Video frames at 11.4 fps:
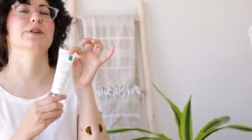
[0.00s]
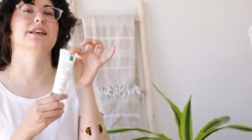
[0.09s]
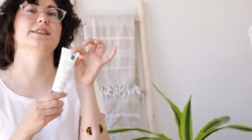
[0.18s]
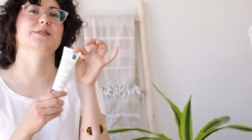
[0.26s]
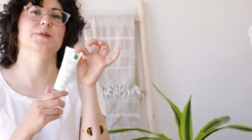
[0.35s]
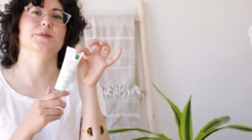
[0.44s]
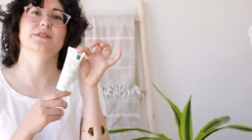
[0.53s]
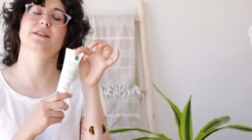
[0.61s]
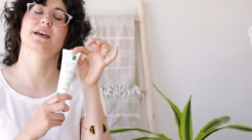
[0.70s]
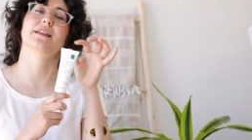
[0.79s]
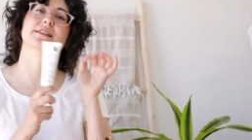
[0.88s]
really soothe the
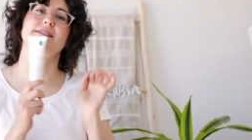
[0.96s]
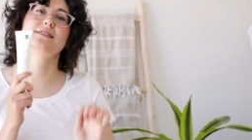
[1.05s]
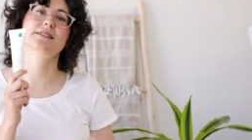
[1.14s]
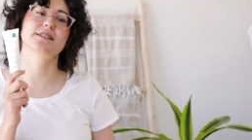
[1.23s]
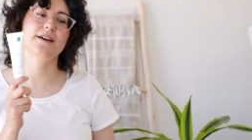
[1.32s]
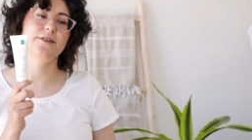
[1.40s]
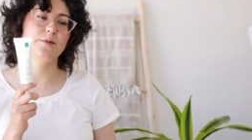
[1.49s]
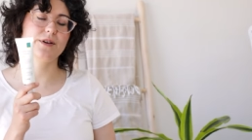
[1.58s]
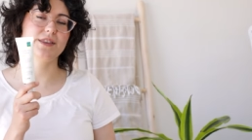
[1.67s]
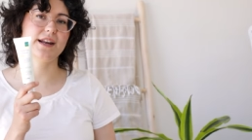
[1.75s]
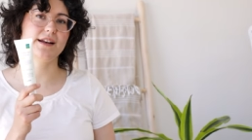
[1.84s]
skin. This is another
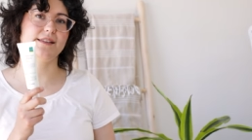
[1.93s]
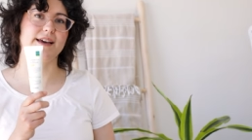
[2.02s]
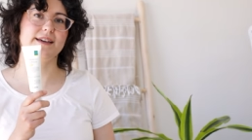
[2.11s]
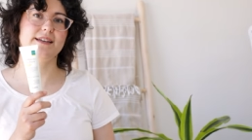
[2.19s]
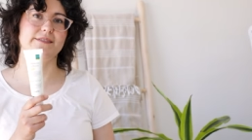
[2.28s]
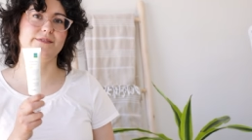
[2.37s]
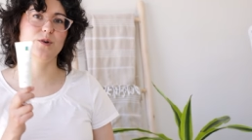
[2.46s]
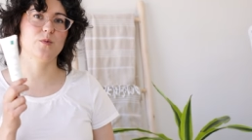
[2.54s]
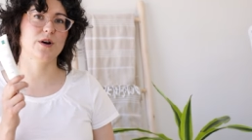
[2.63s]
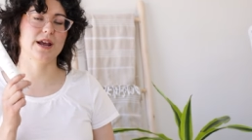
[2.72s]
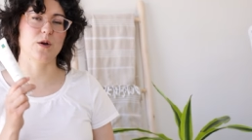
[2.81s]
one that I like. If you
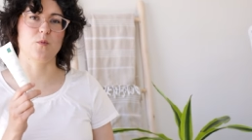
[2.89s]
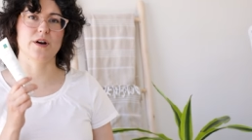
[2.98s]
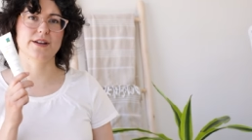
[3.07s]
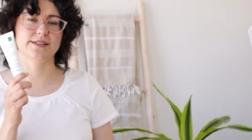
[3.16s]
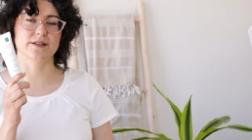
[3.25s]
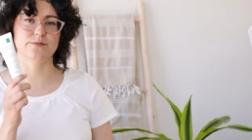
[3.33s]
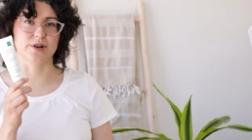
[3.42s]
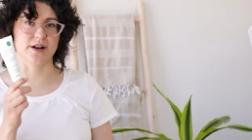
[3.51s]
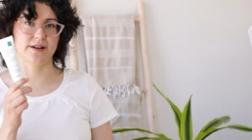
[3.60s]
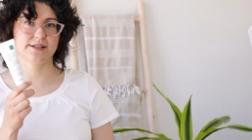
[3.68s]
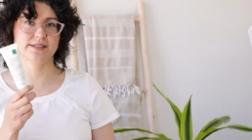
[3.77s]
want a one and done
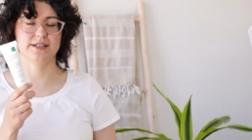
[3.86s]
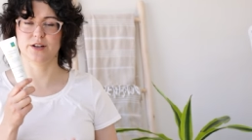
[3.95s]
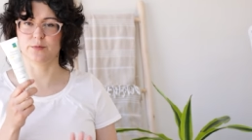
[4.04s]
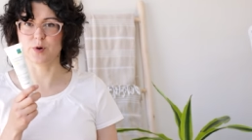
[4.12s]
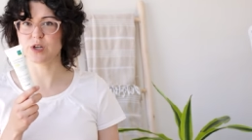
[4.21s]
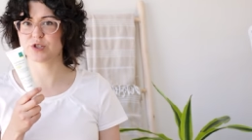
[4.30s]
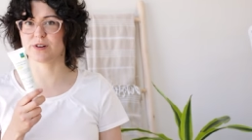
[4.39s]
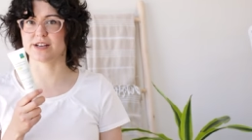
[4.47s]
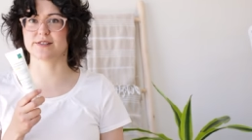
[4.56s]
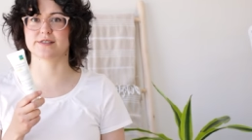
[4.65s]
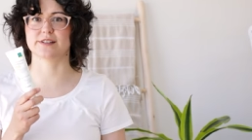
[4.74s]
product, your
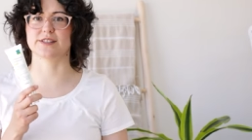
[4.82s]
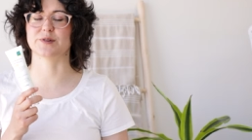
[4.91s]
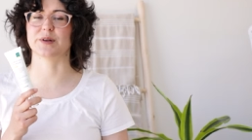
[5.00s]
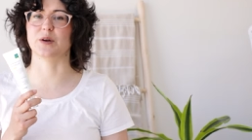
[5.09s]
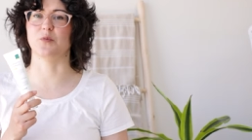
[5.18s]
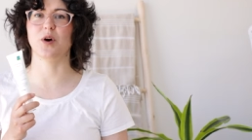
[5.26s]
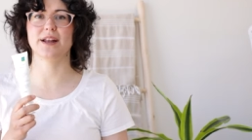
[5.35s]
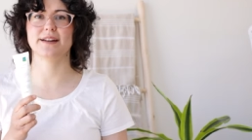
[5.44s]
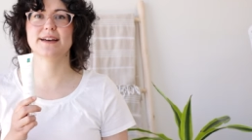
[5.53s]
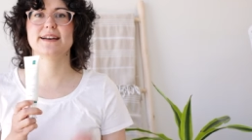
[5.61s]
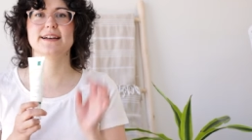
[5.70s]
moisturizer, sunscreen, in
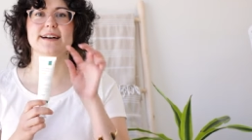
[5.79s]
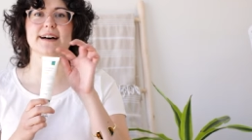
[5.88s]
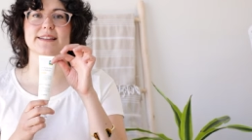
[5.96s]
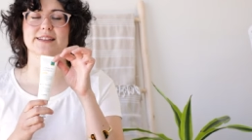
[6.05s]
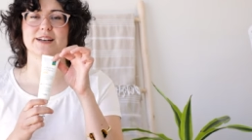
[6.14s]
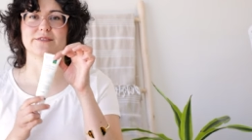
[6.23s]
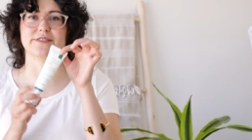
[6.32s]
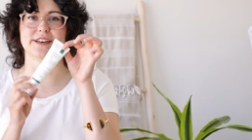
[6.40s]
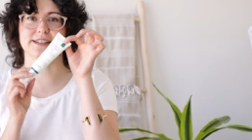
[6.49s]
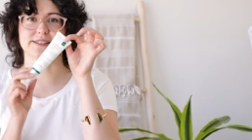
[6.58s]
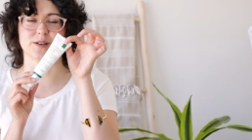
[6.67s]
one, I love
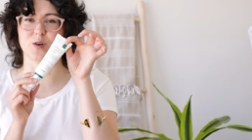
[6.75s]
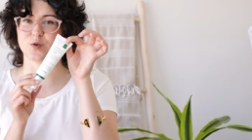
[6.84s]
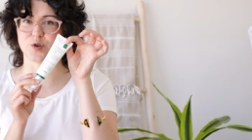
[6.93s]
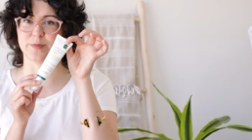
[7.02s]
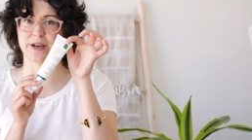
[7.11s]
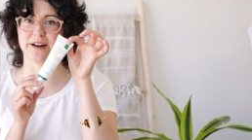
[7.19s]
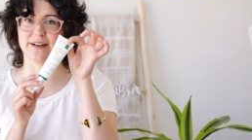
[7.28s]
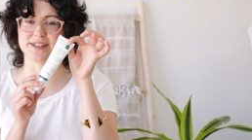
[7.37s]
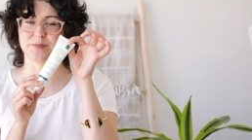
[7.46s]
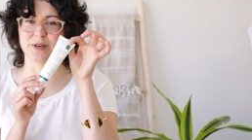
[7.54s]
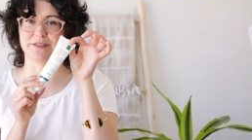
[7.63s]
this Ultra Repair
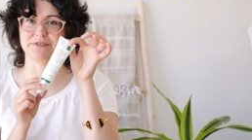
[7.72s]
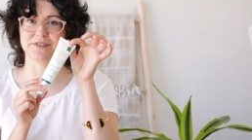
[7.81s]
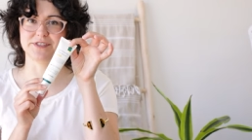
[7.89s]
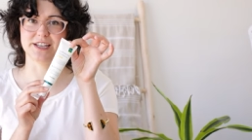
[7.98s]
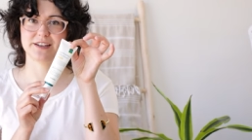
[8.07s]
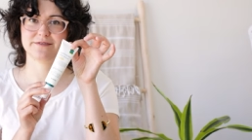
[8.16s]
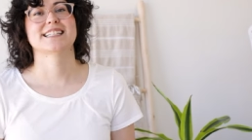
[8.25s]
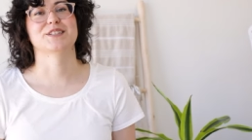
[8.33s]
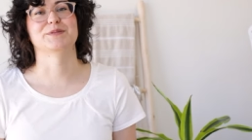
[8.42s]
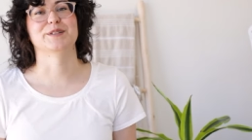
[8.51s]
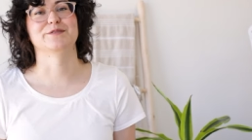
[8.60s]
SPF 50.
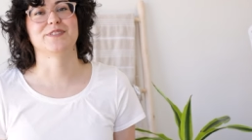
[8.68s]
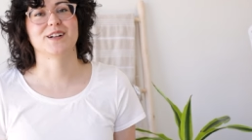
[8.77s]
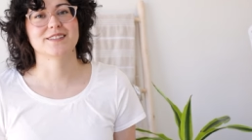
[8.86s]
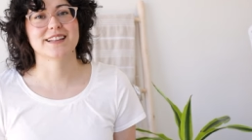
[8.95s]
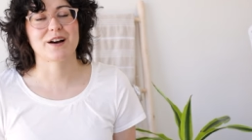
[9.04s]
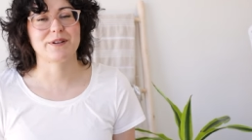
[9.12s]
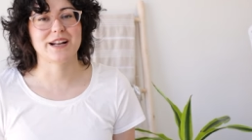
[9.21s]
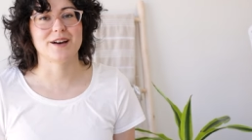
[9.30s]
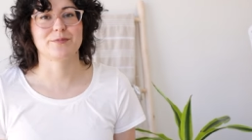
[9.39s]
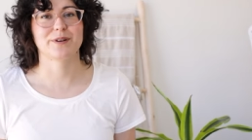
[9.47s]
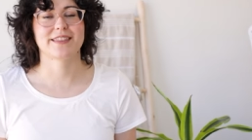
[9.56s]
So we'll follow that one
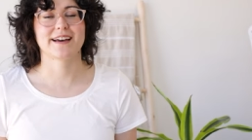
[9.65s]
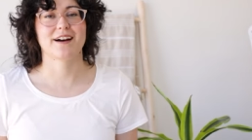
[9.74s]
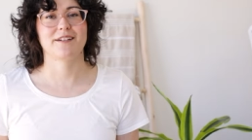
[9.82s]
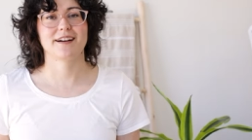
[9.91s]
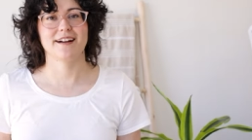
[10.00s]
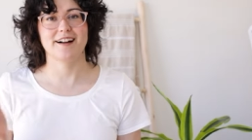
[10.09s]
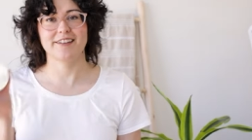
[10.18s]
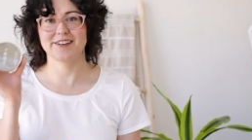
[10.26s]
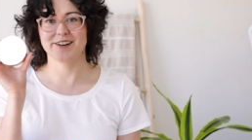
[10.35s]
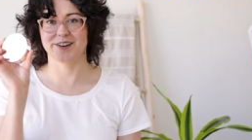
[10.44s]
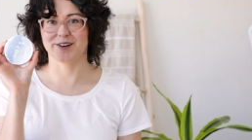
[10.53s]
up with our
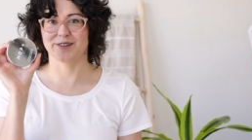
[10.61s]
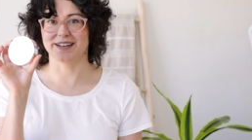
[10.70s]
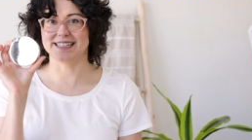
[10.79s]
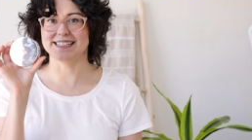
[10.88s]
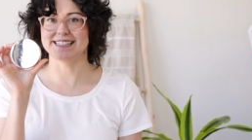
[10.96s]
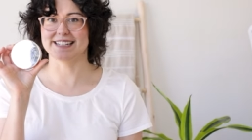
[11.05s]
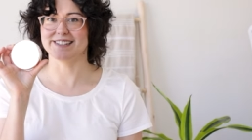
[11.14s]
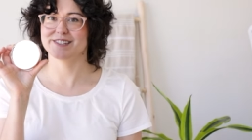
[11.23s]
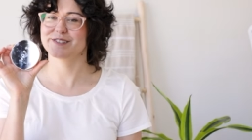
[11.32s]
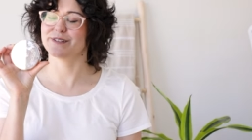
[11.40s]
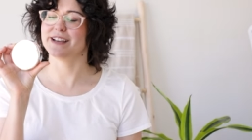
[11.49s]
other Korean
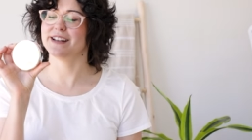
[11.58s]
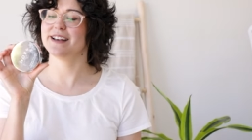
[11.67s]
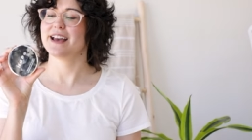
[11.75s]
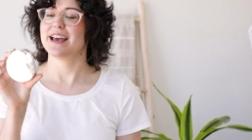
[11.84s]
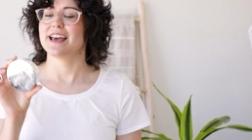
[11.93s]
sunscreen.